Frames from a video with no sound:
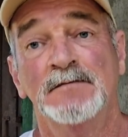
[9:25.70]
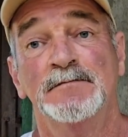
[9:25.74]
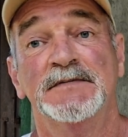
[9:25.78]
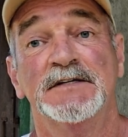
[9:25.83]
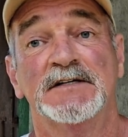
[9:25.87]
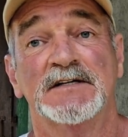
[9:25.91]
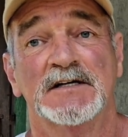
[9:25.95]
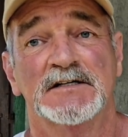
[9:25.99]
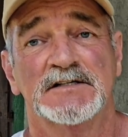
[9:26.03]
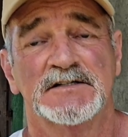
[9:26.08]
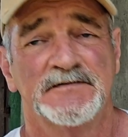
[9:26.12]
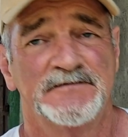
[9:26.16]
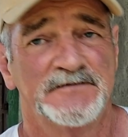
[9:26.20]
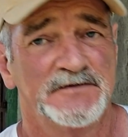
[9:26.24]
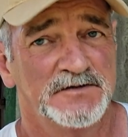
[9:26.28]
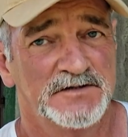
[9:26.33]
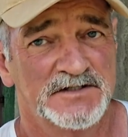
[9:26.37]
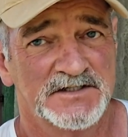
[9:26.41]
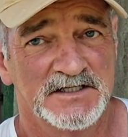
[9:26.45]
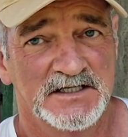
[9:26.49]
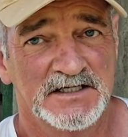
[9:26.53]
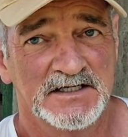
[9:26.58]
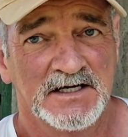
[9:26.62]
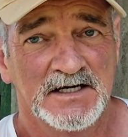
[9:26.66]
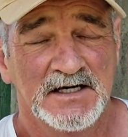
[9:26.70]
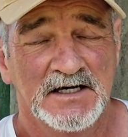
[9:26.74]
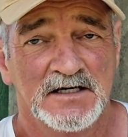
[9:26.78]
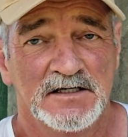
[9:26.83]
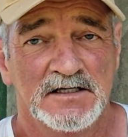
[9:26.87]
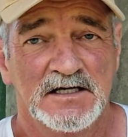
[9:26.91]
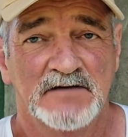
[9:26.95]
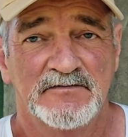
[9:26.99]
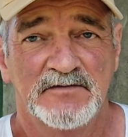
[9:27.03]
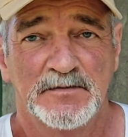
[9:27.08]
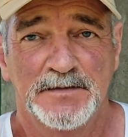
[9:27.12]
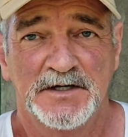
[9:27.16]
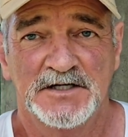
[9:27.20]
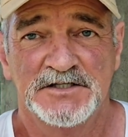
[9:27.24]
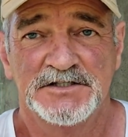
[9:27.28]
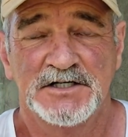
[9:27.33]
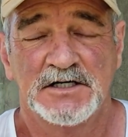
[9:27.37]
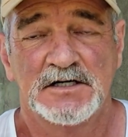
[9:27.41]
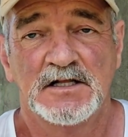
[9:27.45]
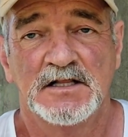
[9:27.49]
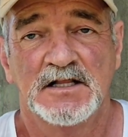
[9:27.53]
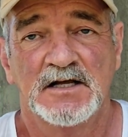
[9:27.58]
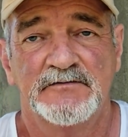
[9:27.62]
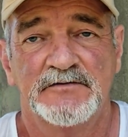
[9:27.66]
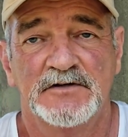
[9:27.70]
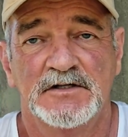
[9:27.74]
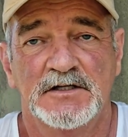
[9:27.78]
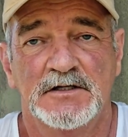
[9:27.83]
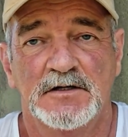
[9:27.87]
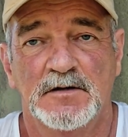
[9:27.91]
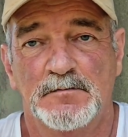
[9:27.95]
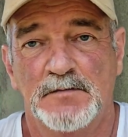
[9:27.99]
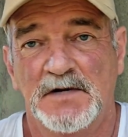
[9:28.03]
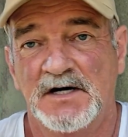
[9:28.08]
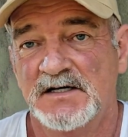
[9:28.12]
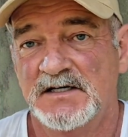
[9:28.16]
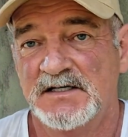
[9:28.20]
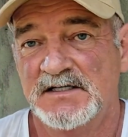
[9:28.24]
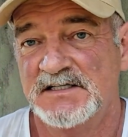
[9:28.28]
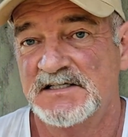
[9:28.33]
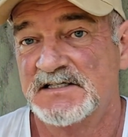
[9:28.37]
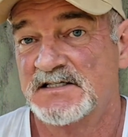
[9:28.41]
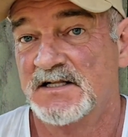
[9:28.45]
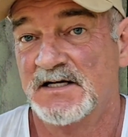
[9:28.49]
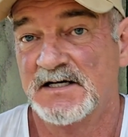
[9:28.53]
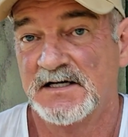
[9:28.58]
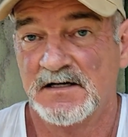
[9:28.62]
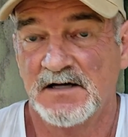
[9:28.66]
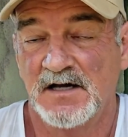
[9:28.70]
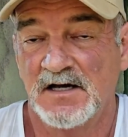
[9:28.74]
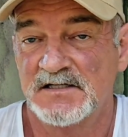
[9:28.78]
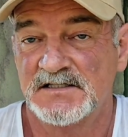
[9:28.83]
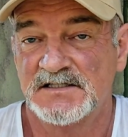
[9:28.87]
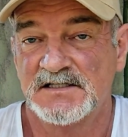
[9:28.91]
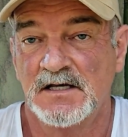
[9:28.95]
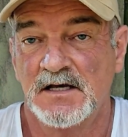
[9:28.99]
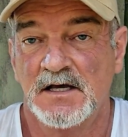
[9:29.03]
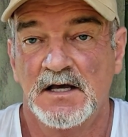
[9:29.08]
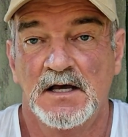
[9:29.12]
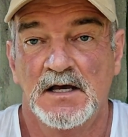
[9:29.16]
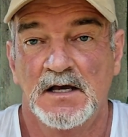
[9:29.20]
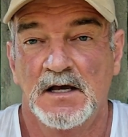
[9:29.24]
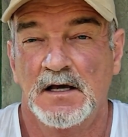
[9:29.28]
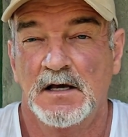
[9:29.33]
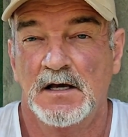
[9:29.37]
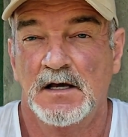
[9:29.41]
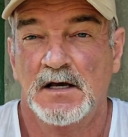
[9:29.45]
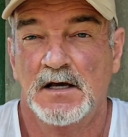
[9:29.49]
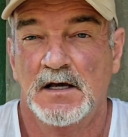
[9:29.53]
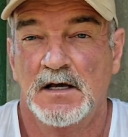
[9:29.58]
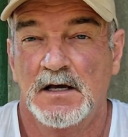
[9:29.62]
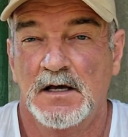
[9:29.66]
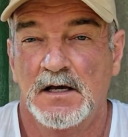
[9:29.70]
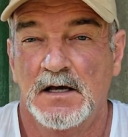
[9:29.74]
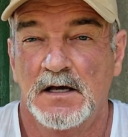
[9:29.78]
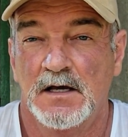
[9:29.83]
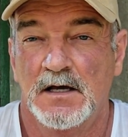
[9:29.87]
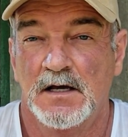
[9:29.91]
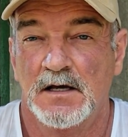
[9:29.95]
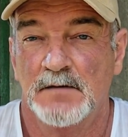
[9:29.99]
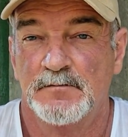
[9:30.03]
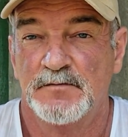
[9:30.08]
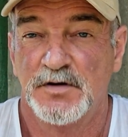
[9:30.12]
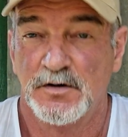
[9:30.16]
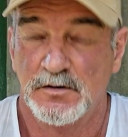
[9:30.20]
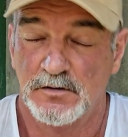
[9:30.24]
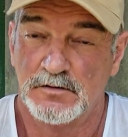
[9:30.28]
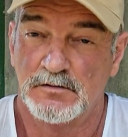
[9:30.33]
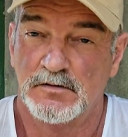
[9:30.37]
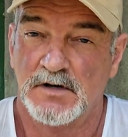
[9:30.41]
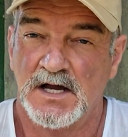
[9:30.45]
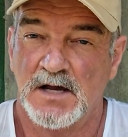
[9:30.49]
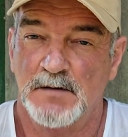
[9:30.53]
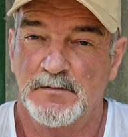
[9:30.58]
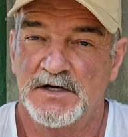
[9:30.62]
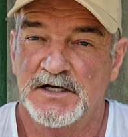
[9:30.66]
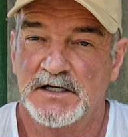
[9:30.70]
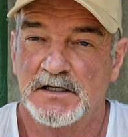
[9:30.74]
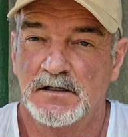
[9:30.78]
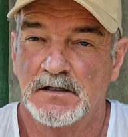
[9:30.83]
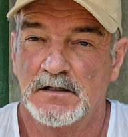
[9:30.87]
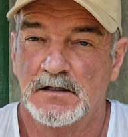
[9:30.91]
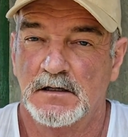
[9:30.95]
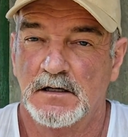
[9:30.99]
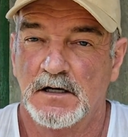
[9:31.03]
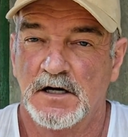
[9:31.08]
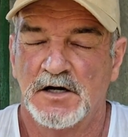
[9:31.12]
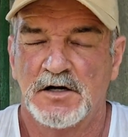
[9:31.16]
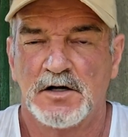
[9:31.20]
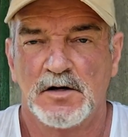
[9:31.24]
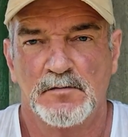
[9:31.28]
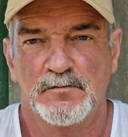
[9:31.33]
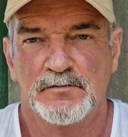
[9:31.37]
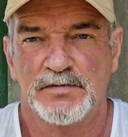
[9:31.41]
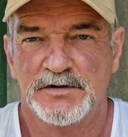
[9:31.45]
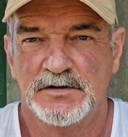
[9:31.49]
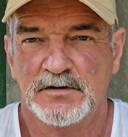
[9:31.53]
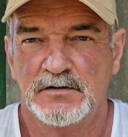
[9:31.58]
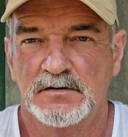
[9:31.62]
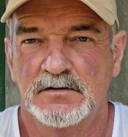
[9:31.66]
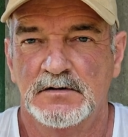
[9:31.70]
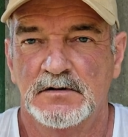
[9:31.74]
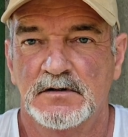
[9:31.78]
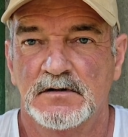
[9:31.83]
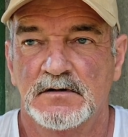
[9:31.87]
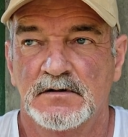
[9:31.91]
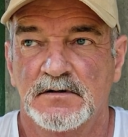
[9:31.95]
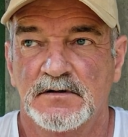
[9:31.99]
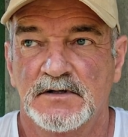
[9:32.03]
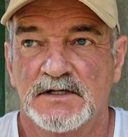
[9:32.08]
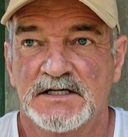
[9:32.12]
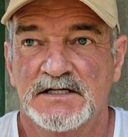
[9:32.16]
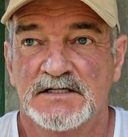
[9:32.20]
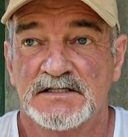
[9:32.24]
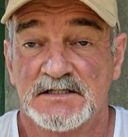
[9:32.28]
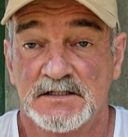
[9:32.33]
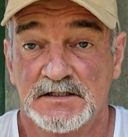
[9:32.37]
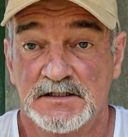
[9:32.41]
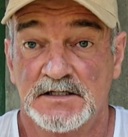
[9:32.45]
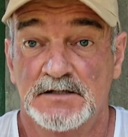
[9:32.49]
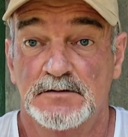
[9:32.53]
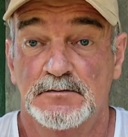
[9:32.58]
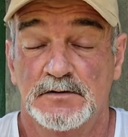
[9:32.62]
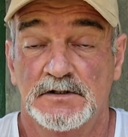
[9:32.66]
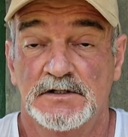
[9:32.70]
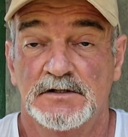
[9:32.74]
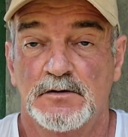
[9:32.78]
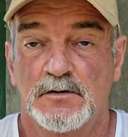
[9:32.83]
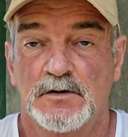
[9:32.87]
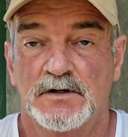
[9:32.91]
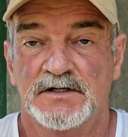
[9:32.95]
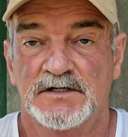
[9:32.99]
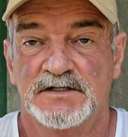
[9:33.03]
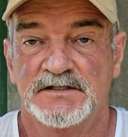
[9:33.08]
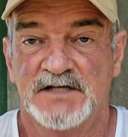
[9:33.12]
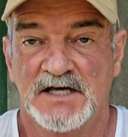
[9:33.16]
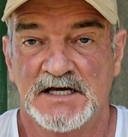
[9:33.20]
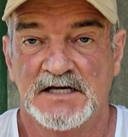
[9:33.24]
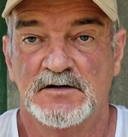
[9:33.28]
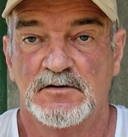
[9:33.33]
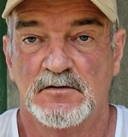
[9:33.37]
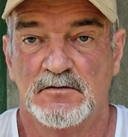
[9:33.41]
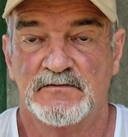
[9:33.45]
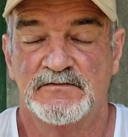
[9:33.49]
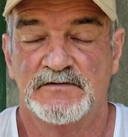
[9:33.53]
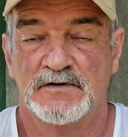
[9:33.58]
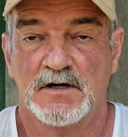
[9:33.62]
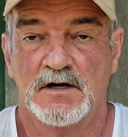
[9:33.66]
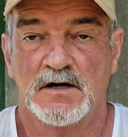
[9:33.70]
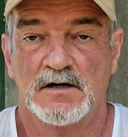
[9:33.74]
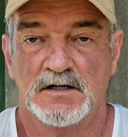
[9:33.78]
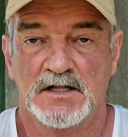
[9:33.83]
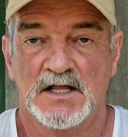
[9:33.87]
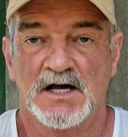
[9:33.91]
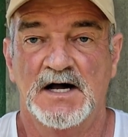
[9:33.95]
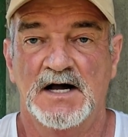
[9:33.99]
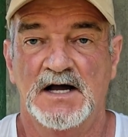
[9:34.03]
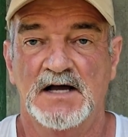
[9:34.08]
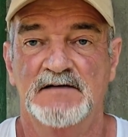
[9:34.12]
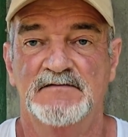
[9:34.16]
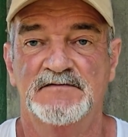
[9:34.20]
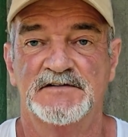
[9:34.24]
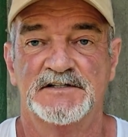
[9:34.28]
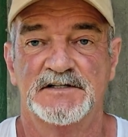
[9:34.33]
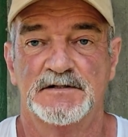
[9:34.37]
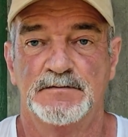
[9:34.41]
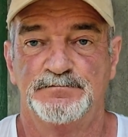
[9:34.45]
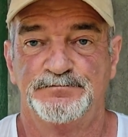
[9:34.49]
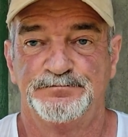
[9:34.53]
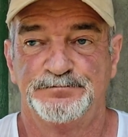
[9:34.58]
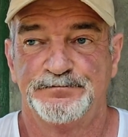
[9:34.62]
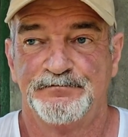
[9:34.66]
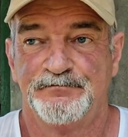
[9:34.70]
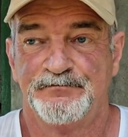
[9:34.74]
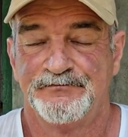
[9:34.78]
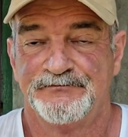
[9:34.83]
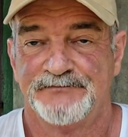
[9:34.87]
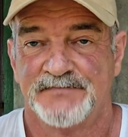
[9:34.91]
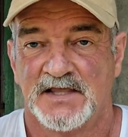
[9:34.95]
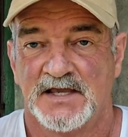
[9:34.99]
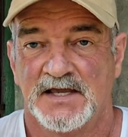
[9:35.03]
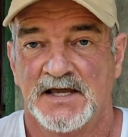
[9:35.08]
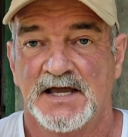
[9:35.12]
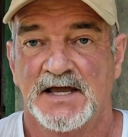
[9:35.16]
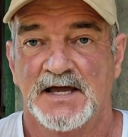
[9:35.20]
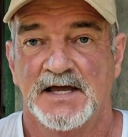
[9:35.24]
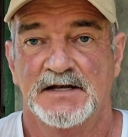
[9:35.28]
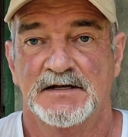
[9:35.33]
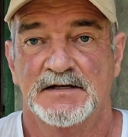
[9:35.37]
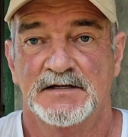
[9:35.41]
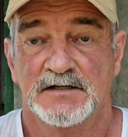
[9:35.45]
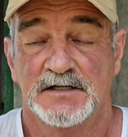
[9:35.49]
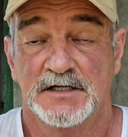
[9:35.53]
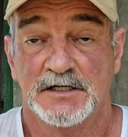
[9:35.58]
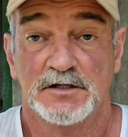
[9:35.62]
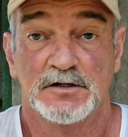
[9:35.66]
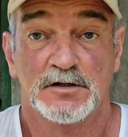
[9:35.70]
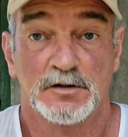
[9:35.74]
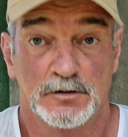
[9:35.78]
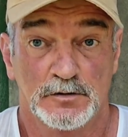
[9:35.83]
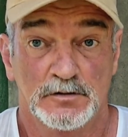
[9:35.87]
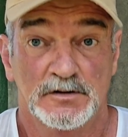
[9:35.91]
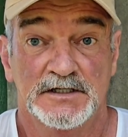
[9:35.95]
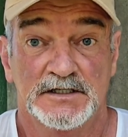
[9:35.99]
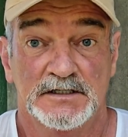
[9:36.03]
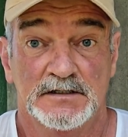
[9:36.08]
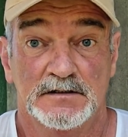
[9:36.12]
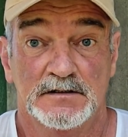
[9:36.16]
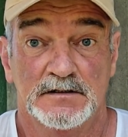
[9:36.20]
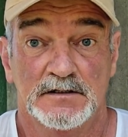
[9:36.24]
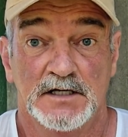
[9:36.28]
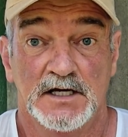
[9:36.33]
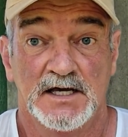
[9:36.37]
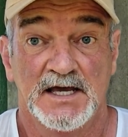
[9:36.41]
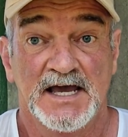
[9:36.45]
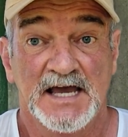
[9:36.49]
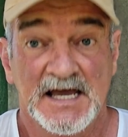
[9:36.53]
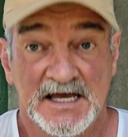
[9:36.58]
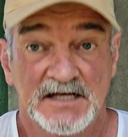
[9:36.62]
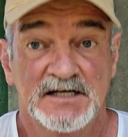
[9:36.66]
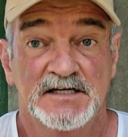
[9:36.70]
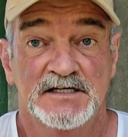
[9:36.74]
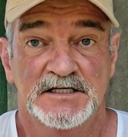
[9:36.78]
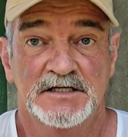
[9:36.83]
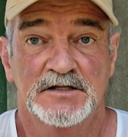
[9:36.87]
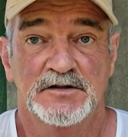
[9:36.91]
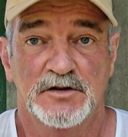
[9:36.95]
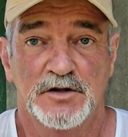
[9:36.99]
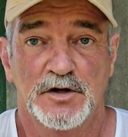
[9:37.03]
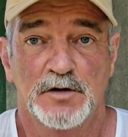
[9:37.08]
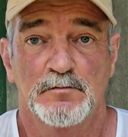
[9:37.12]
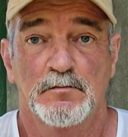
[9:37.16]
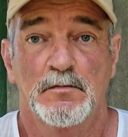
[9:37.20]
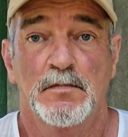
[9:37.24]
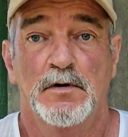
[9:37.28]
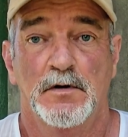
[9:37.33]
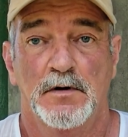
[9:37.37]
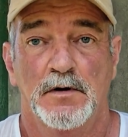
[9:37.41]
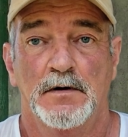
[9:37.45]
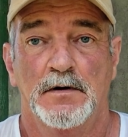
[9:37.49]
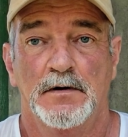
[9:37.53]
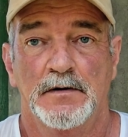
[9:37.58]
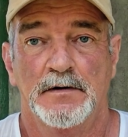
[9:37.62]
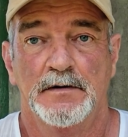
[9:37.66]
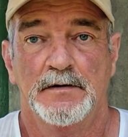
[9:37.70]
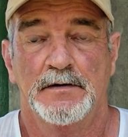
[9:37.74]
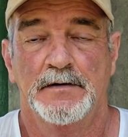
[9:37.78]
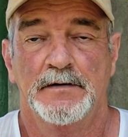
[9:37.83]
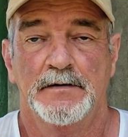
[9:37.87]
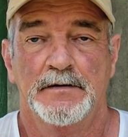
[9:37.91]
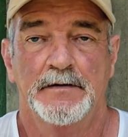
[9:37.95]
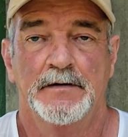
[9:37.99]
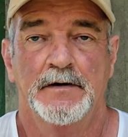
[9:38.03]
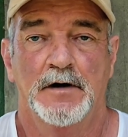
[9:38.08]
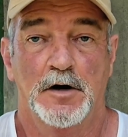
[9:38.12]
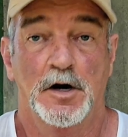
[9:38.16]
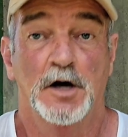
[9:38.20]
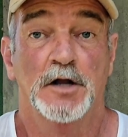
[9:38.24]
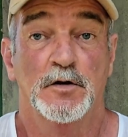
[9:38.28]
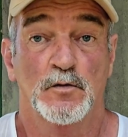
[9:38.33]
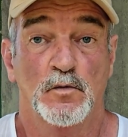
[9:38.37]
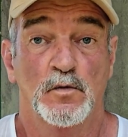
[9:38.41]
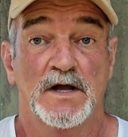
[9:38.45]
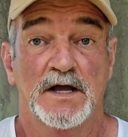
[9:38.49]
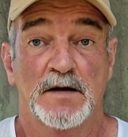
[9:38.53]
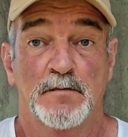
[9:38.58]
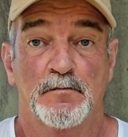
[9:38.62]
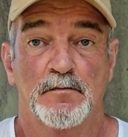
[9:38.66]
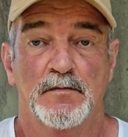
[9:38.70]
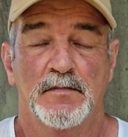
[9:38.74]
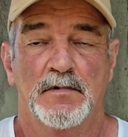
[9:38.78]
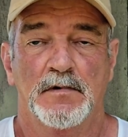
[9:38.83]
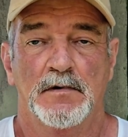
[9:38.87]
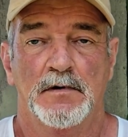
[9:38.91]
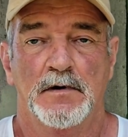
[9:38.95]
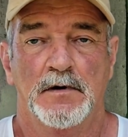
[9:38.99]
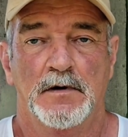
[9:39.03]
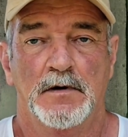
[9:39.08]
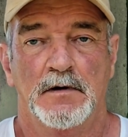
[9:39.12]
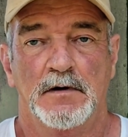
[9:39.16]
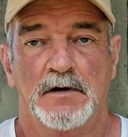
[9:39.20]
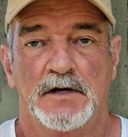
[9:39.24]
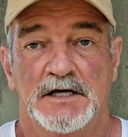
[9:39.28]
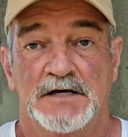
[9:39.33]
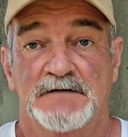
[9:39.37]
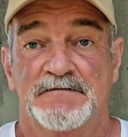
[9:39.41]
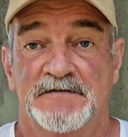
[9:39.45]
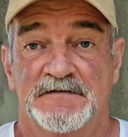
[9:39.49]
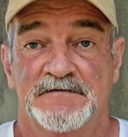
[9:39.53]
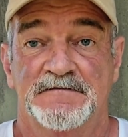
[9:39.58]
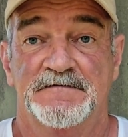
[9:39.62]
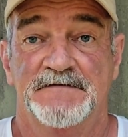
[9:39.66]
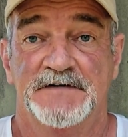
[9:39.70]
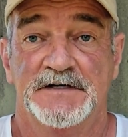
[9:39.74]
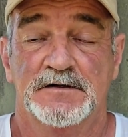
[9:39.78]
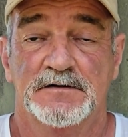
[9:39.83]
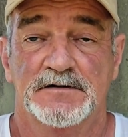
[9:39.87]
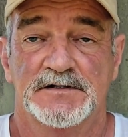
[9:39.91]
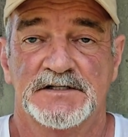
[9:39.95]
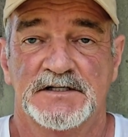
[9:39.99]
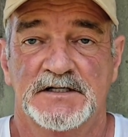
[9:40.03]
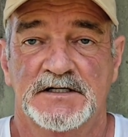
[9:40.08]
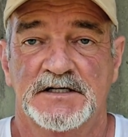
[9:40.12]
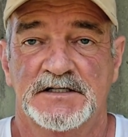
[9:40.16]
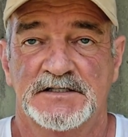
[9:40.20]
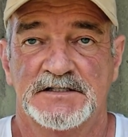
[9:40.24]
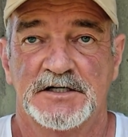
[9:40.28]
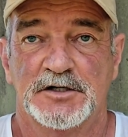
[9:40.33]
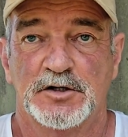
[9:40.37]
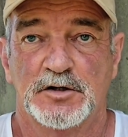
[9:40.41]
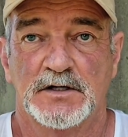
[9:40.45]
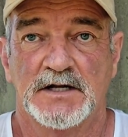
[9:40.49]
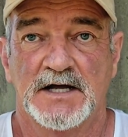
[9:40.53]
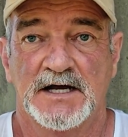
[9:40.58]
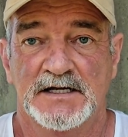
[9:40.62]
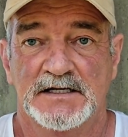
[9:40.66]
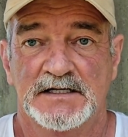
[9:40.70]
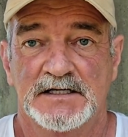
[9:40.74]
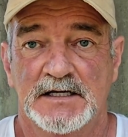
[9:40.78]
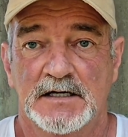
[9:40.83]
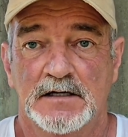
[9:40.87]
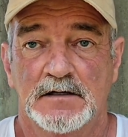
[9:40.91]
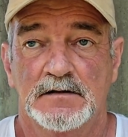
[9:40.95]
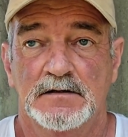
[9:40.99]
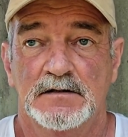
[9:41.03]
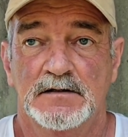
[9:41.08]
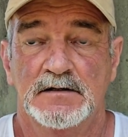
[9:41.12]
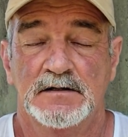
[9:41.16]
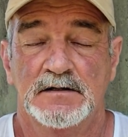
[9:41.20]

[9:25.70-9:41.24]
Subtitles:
Because if you see, you have a bunch of clever little monkeys like us programming a computer that is literally going to take over our lives, and including ending them on a whim if it feels that it's a good idea.